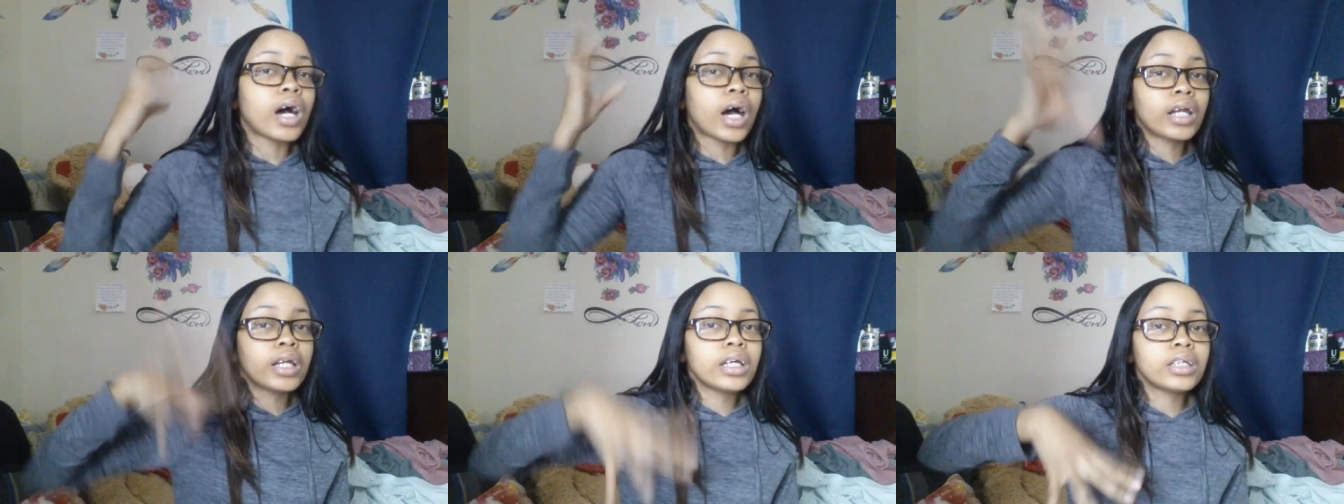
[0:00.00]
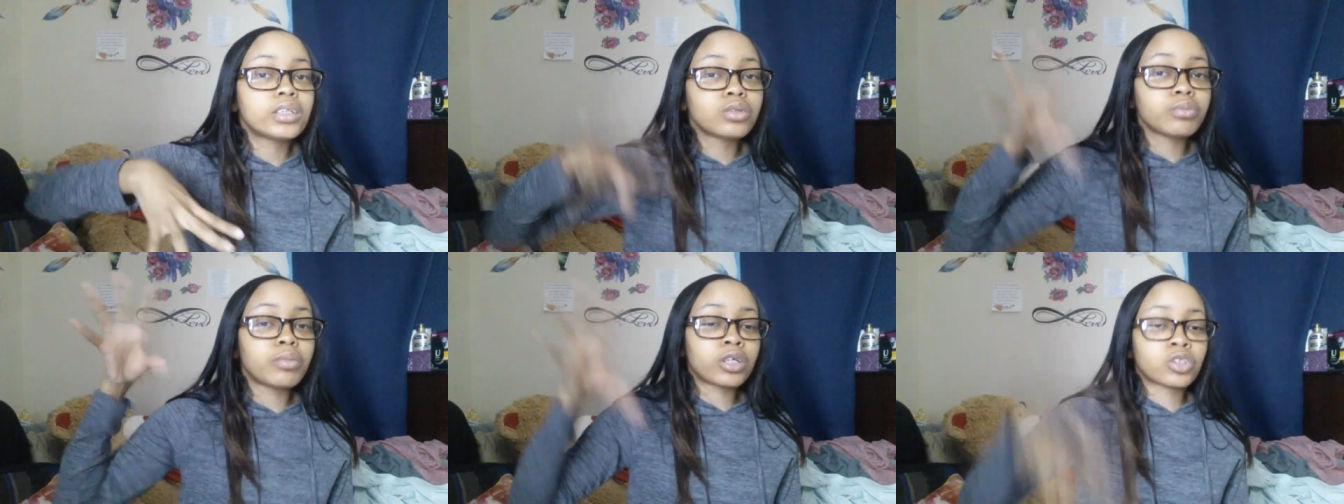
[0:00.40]
I need
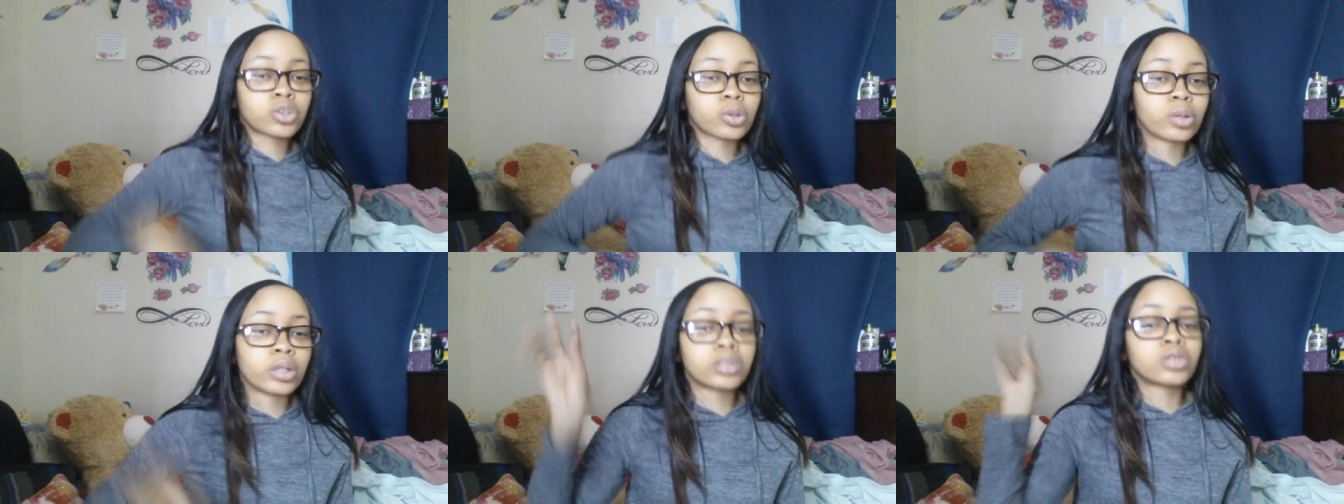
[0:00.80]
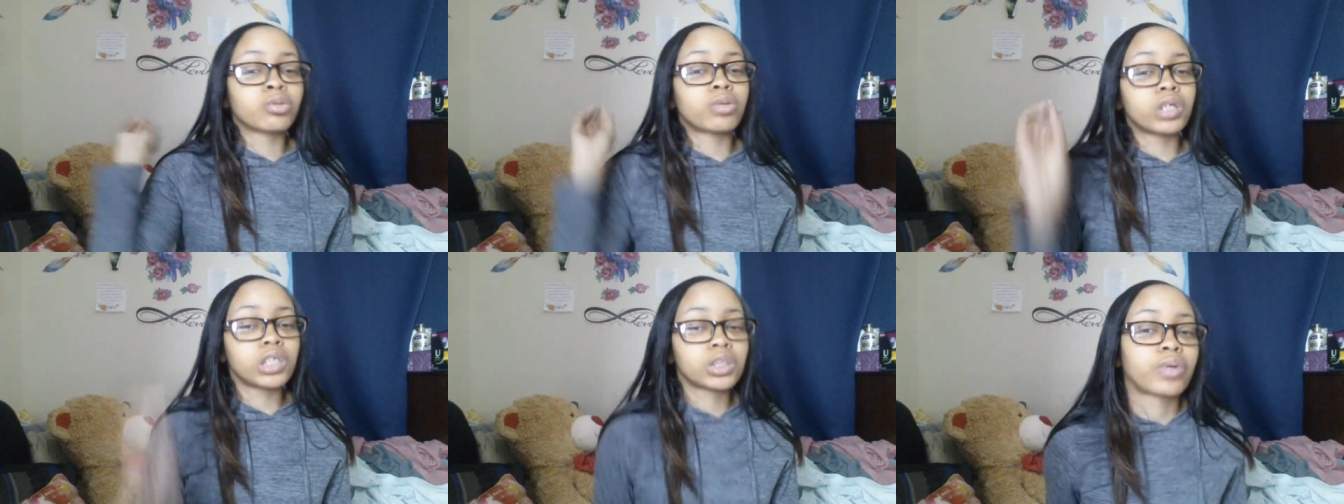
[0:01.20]
to make sure
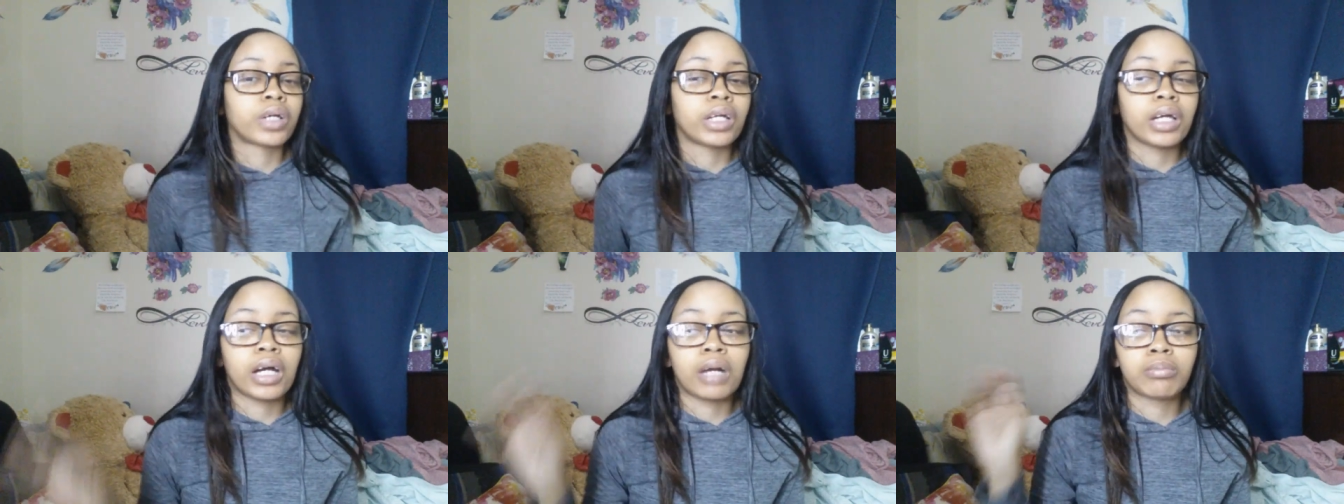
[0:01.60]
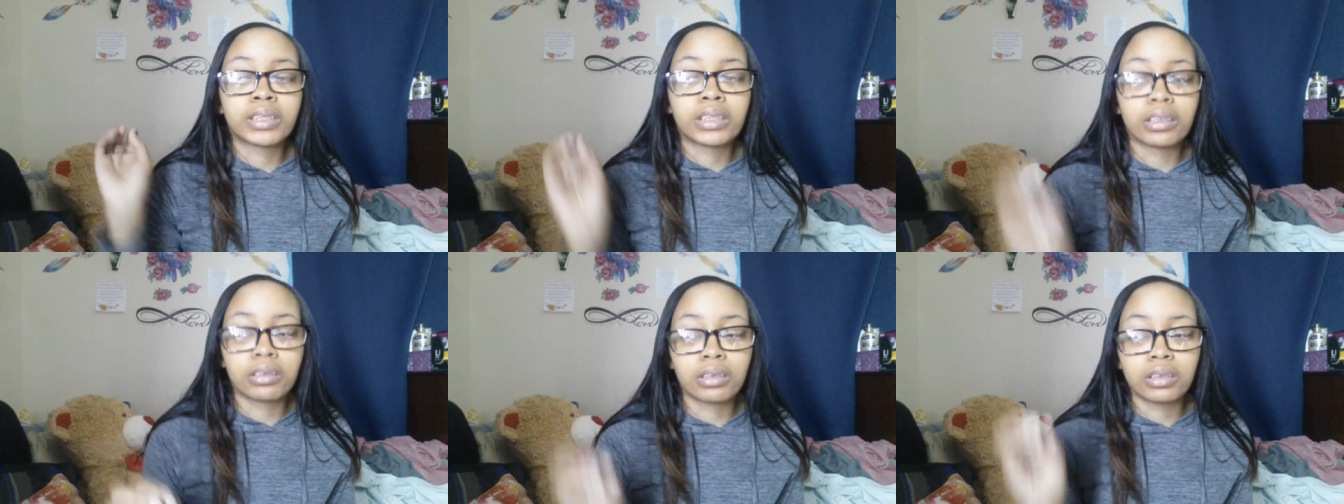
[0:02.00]
2020 I'm
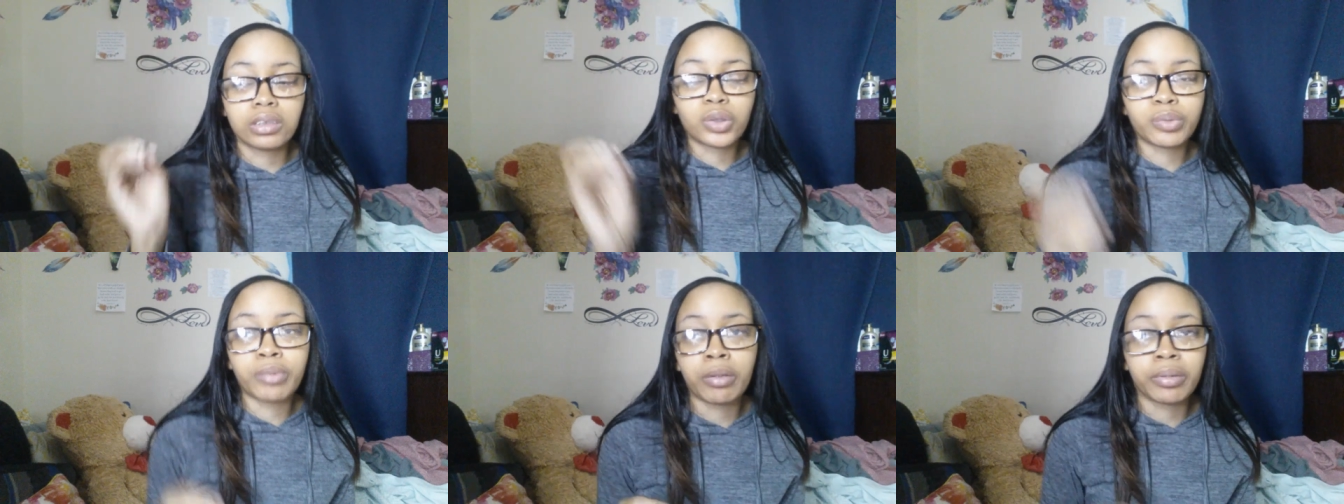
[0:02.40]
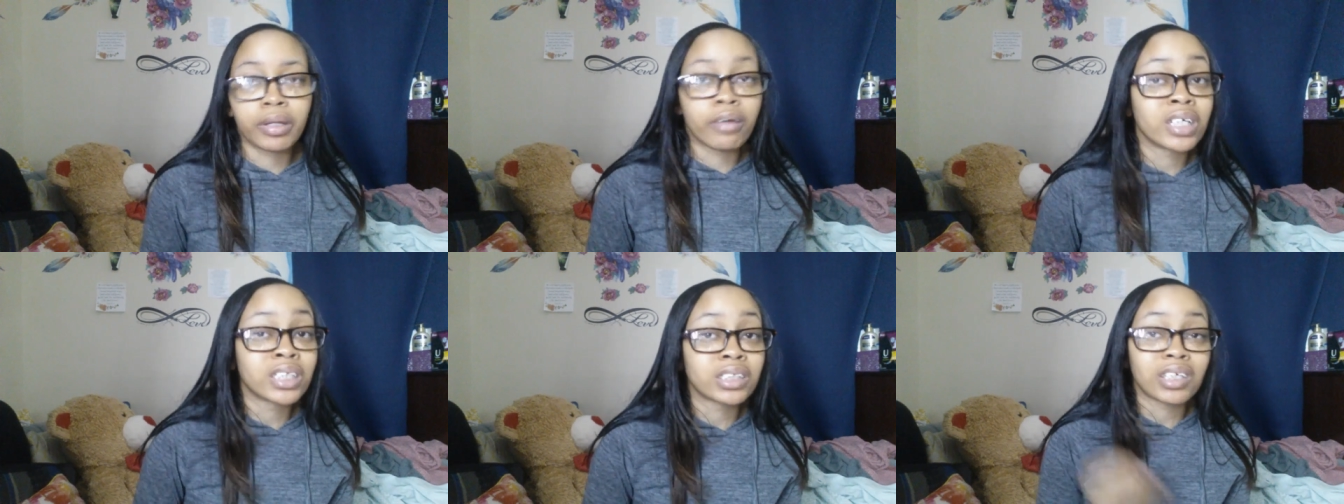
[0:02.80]
sticking to my
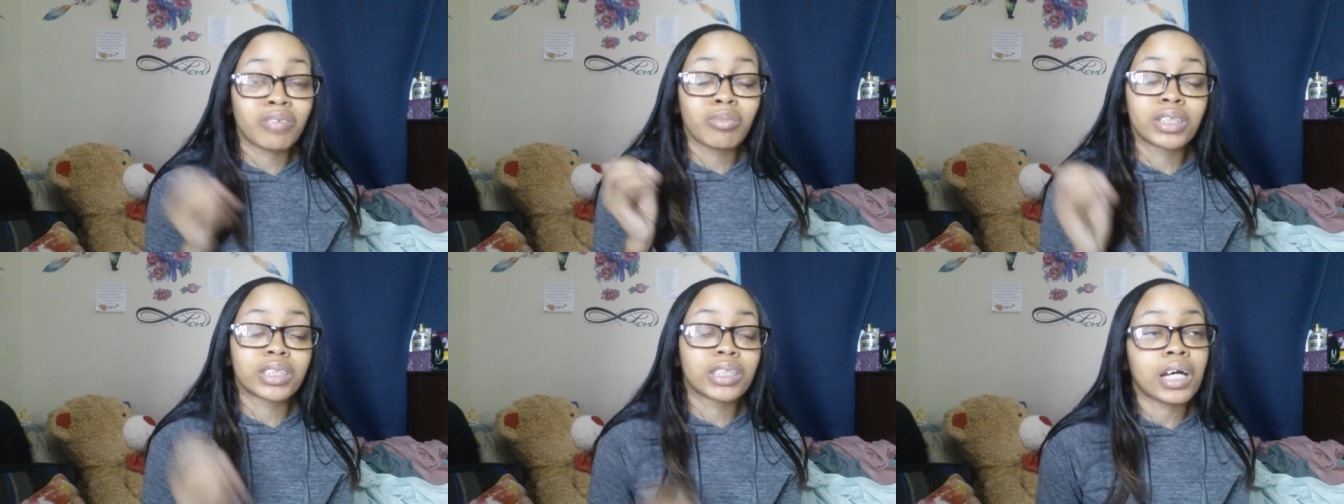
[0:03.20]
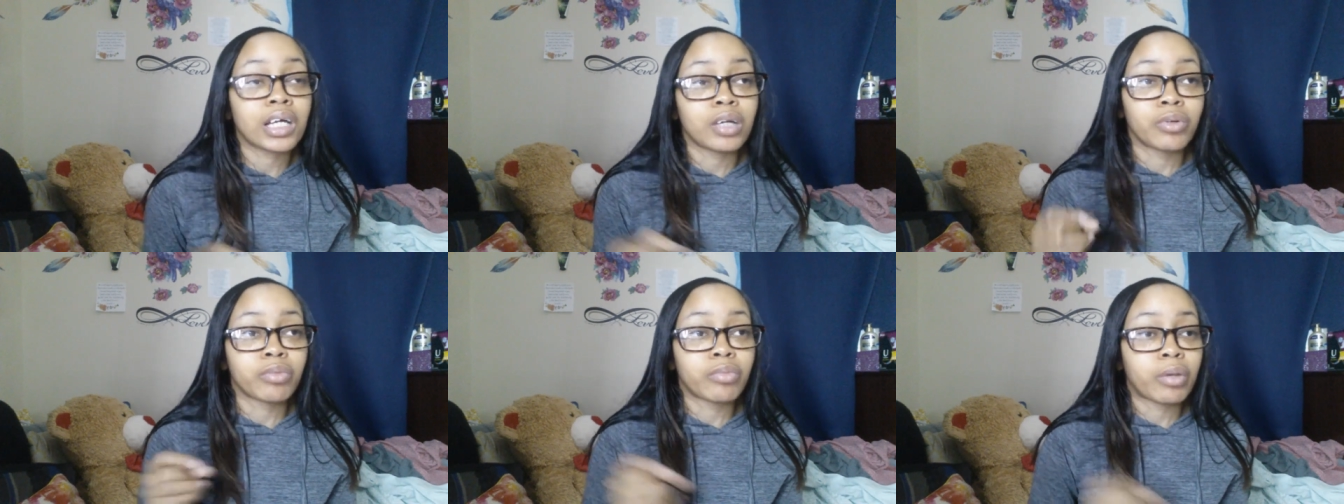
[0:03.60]
planners because I've been
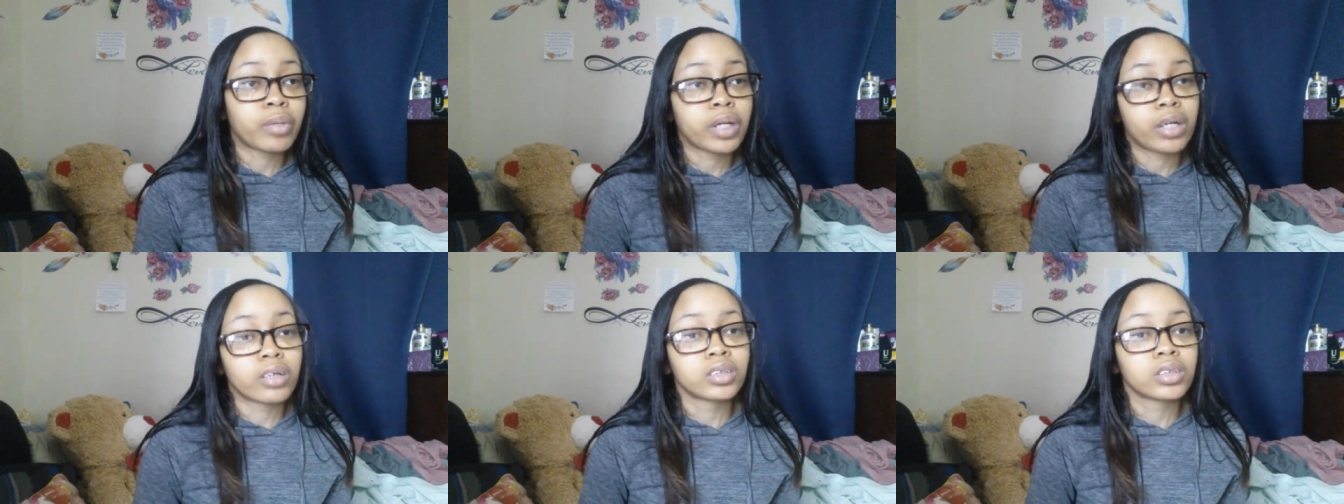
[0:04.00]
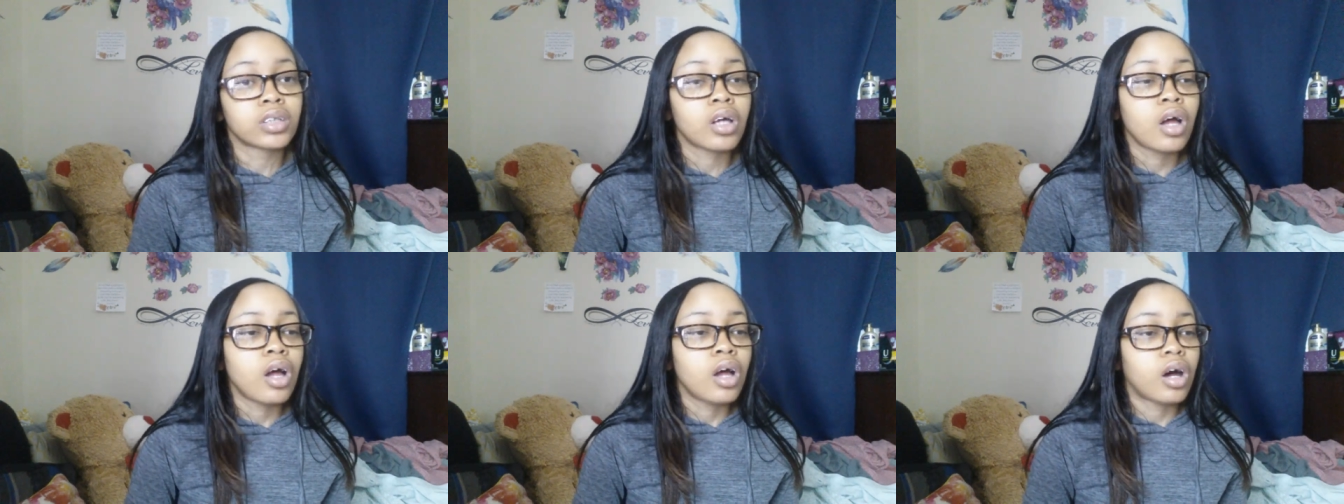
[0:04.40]
slacking with my planners.